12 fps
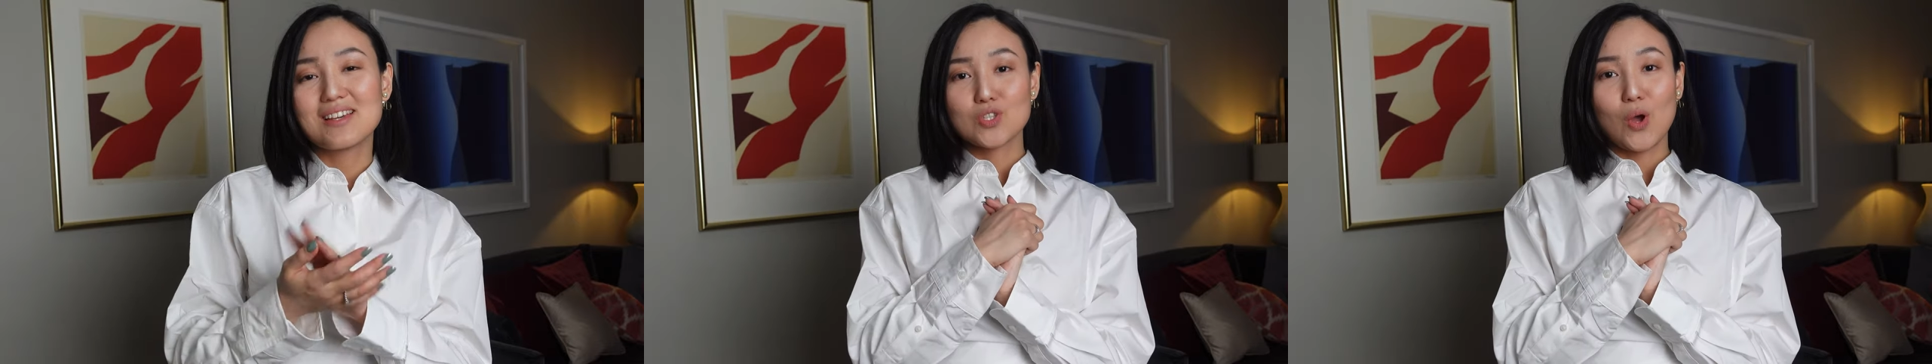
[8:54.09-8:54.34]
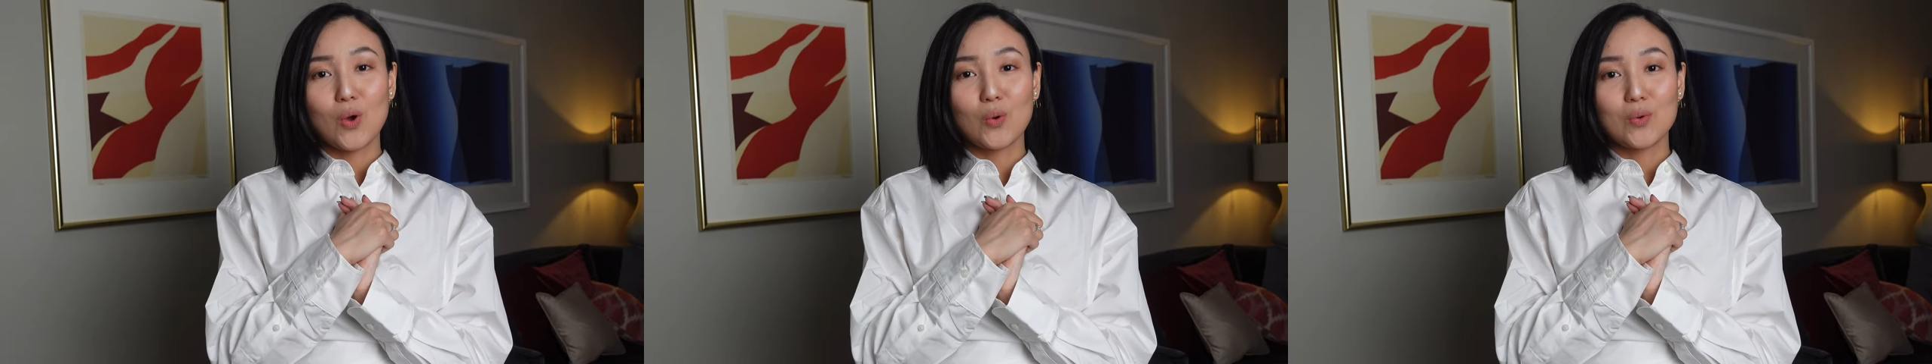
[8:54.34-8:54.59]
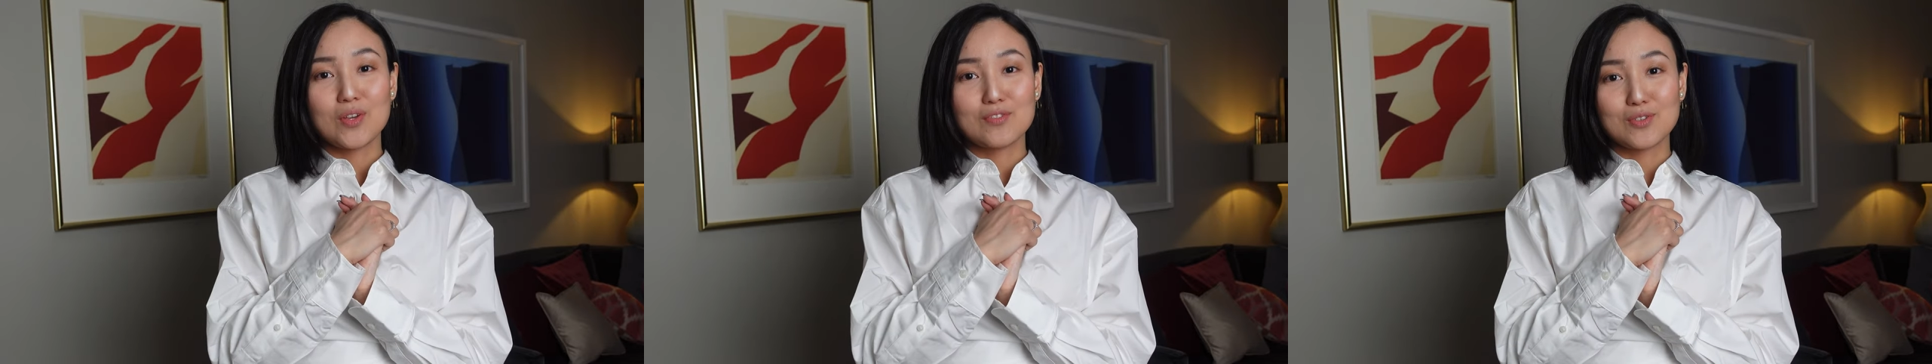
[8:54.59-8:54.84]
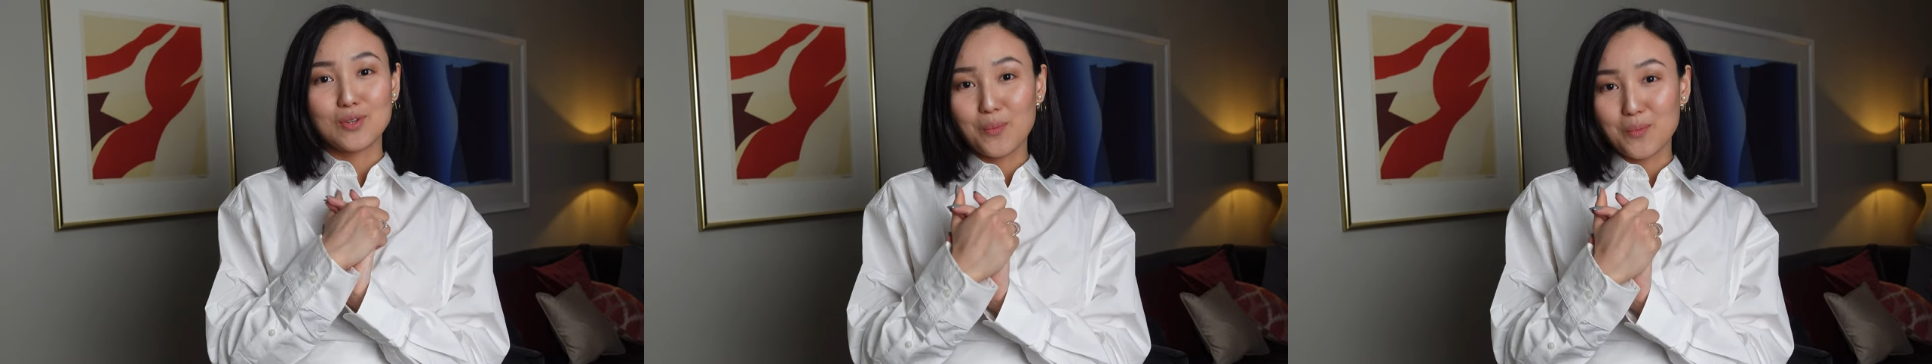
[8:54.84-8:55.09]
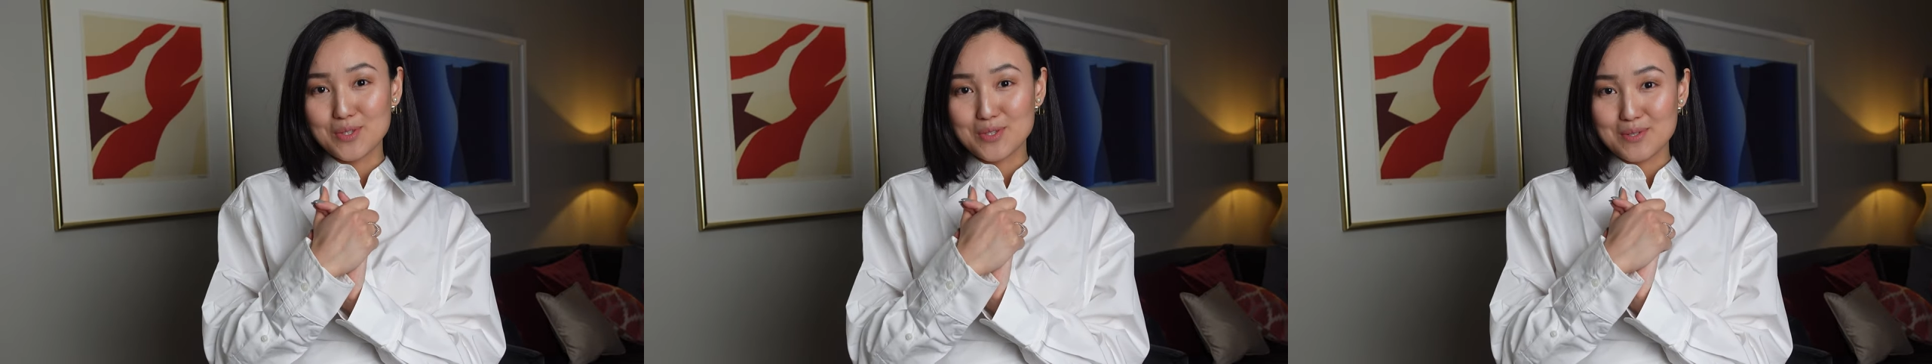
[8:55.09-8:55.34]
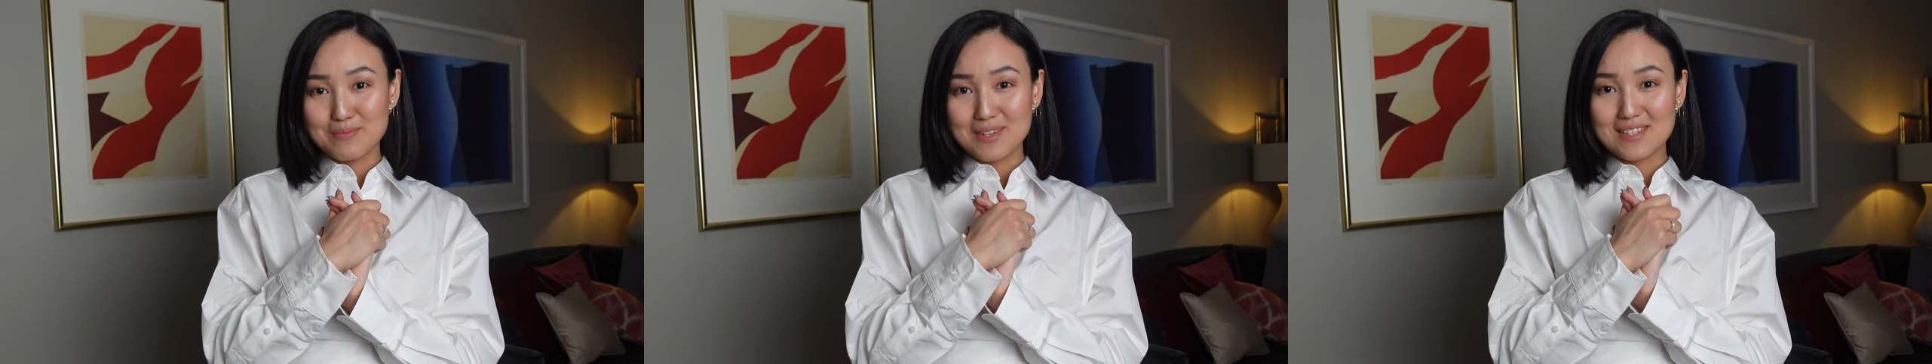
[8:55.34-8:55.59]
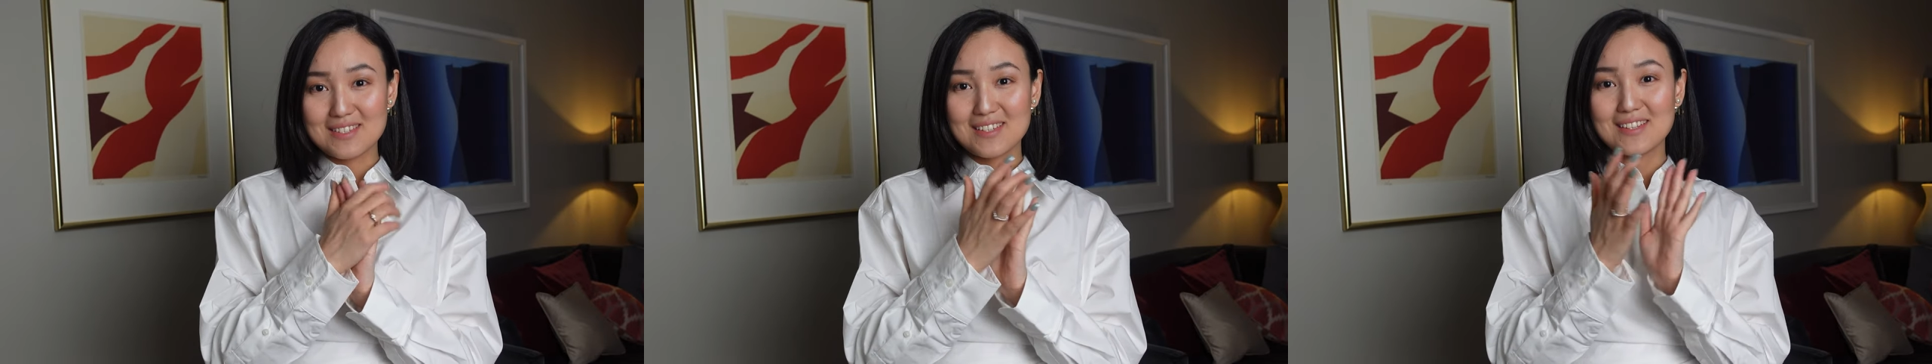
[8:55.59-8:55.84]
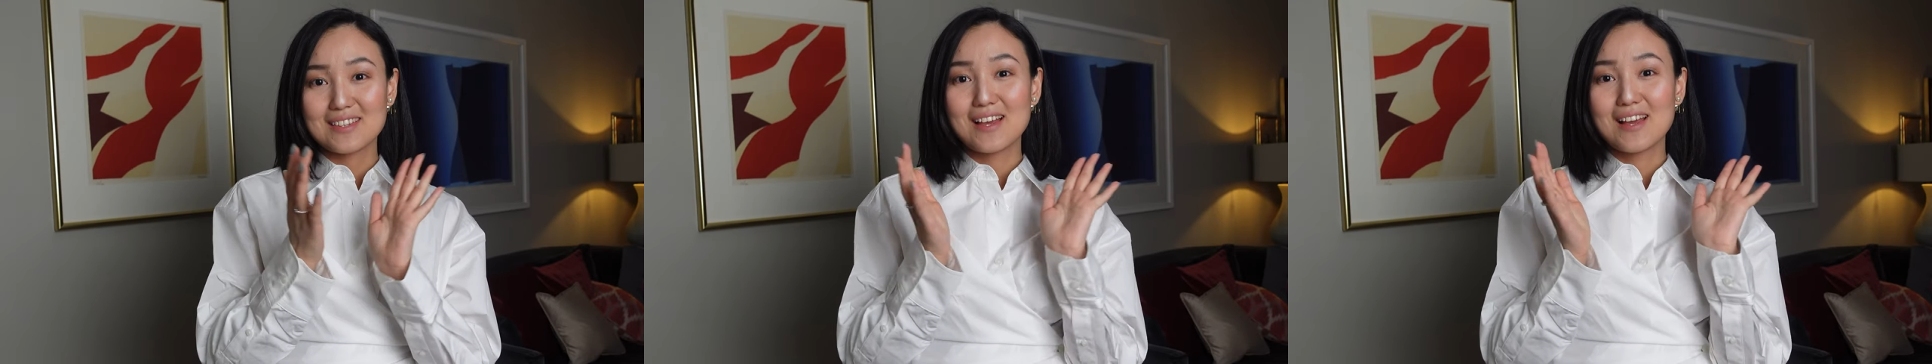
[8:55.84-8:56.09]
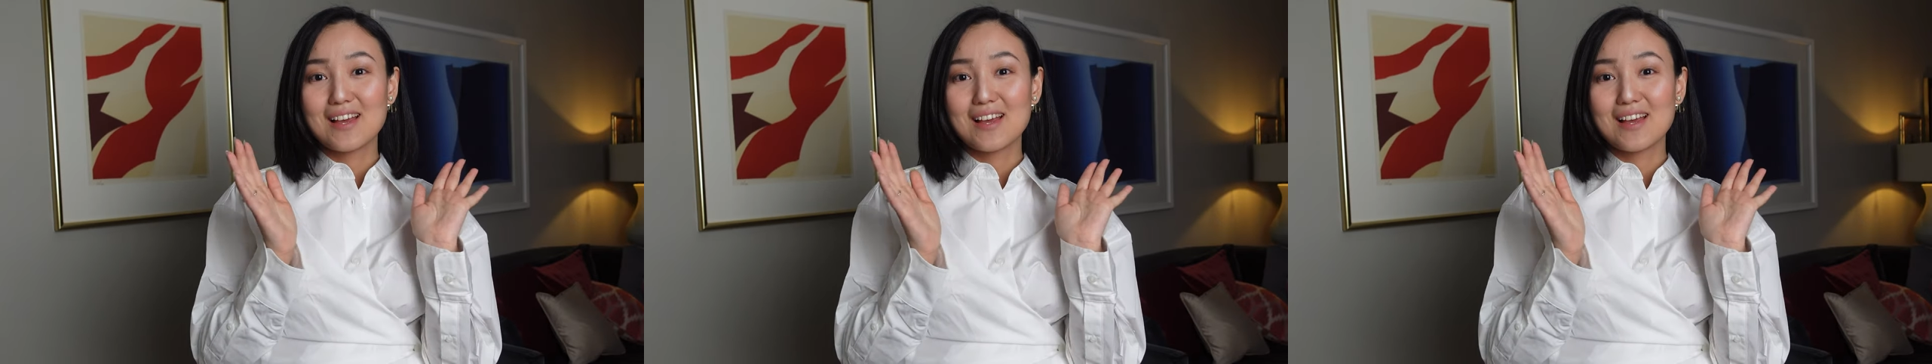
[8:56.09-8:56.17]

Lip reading: So if you don't want to miss it,